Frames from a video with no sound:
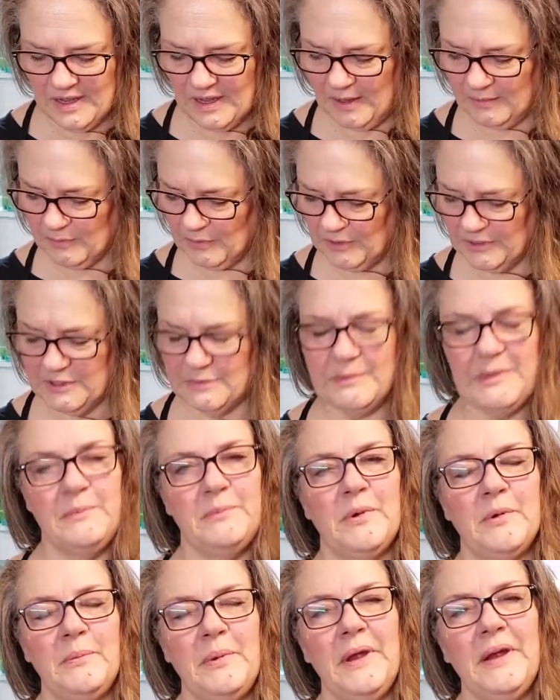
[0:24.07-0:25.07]
I'm going to be
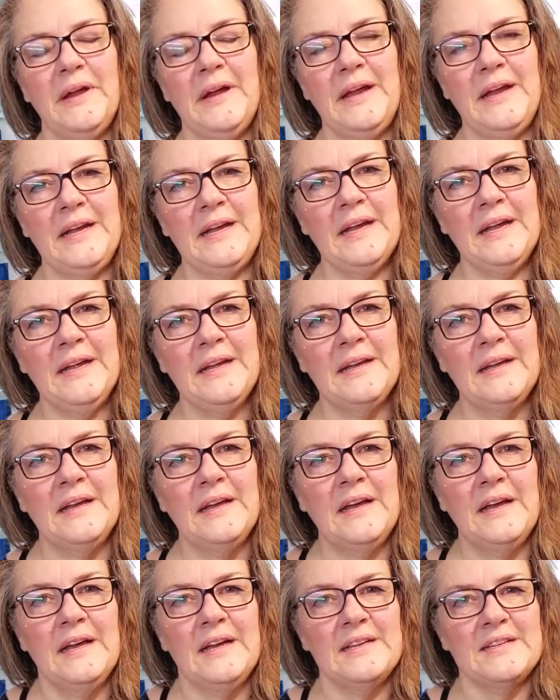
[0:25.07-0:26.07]
preparing
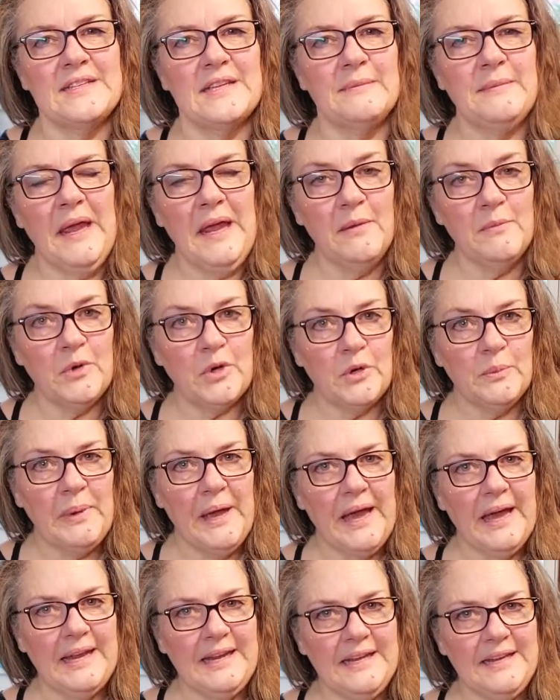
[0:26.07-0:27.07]
some hamburger
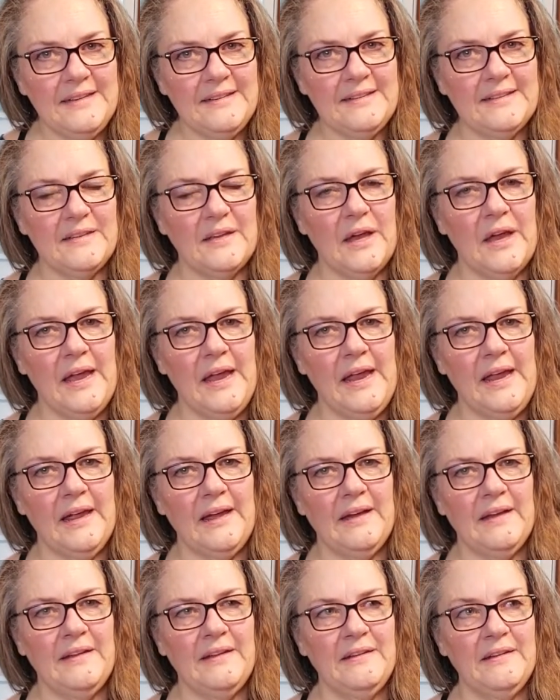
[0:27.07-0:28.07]
patties,
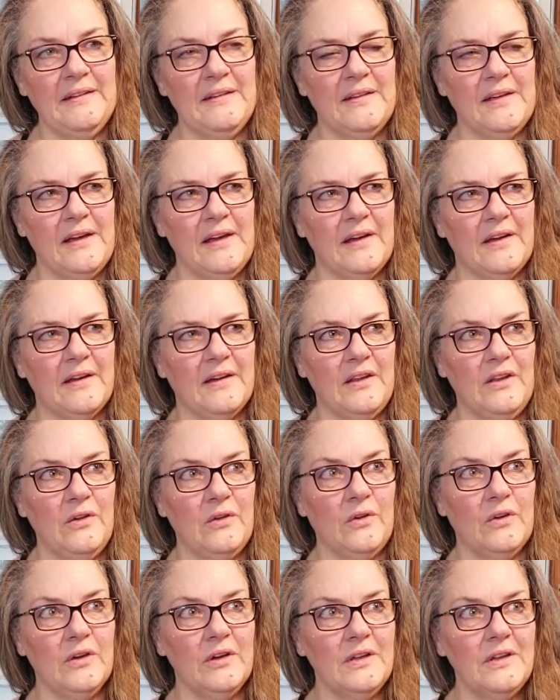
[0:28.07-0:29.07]
and you
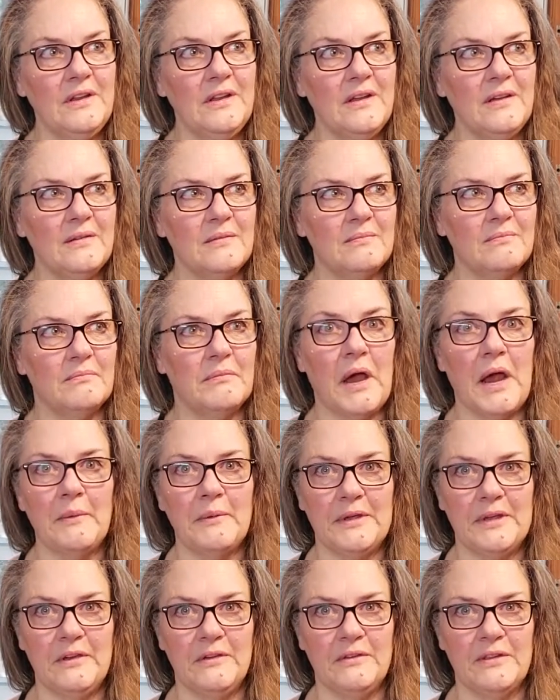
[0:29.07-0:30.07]
could
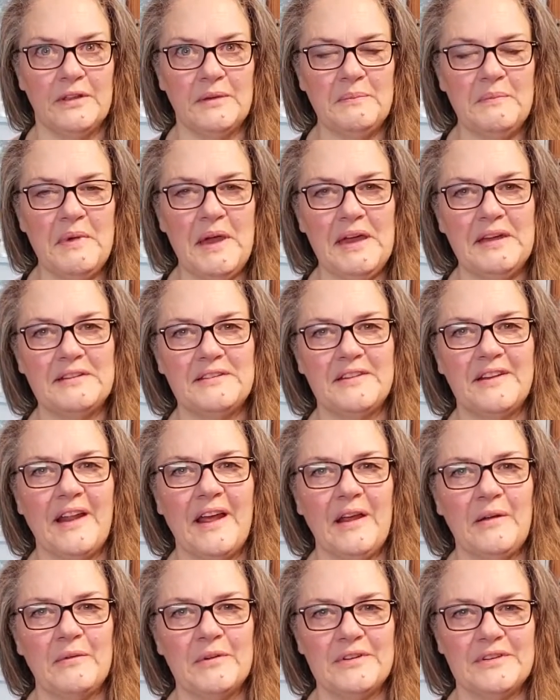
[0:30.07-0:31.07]
barbecue them, but
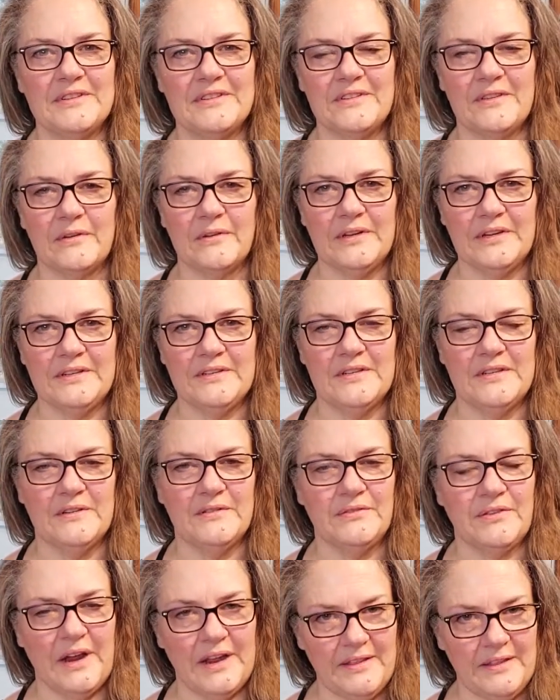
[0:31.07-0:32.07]
tonight we're just going to
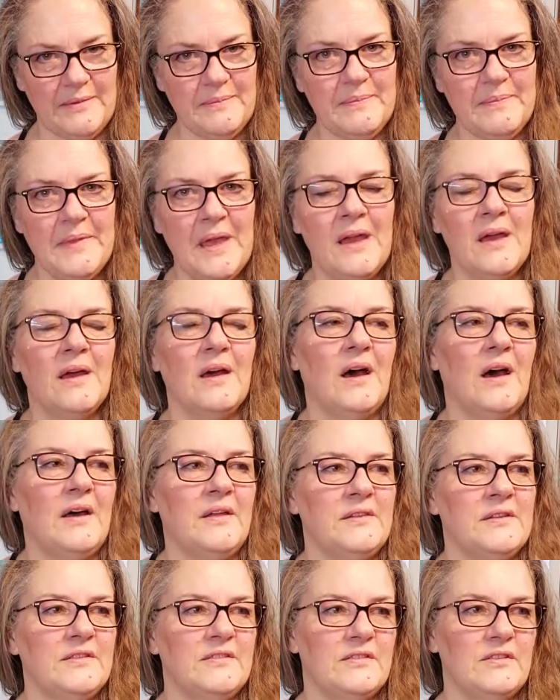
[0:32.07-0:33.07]
fry them
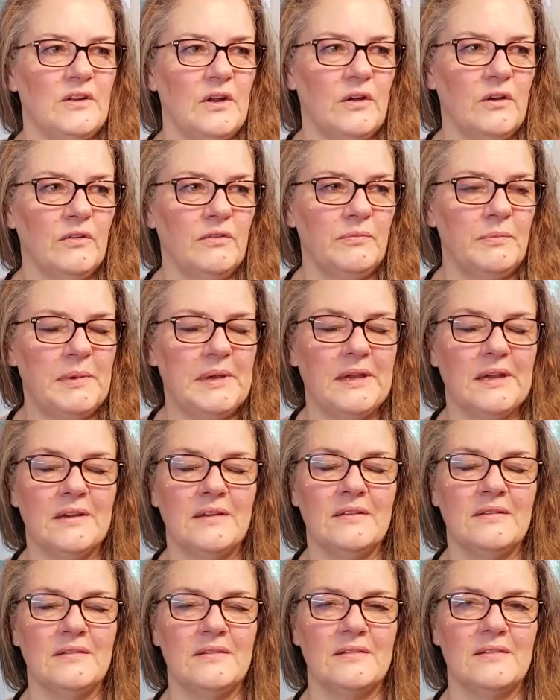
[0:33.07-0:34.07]
on the stove
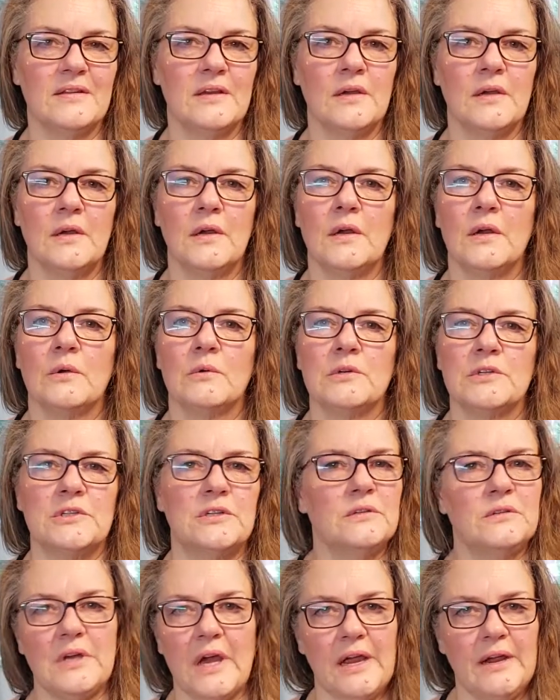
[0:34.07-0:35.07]
because we're
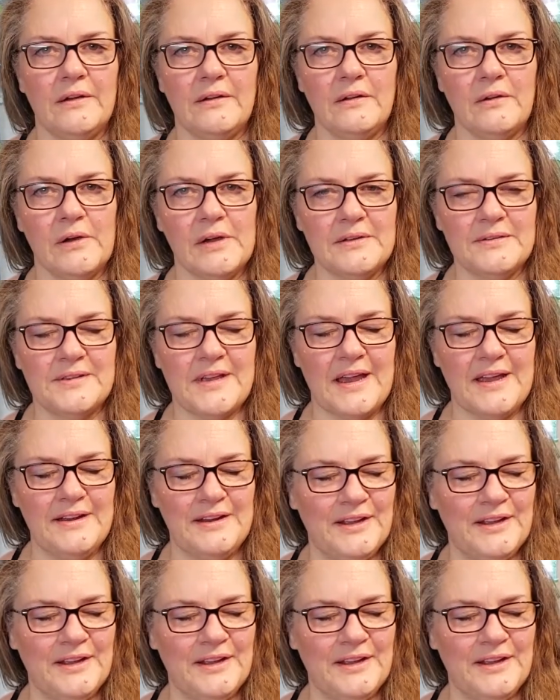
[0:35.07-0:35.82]
too tired to go outside.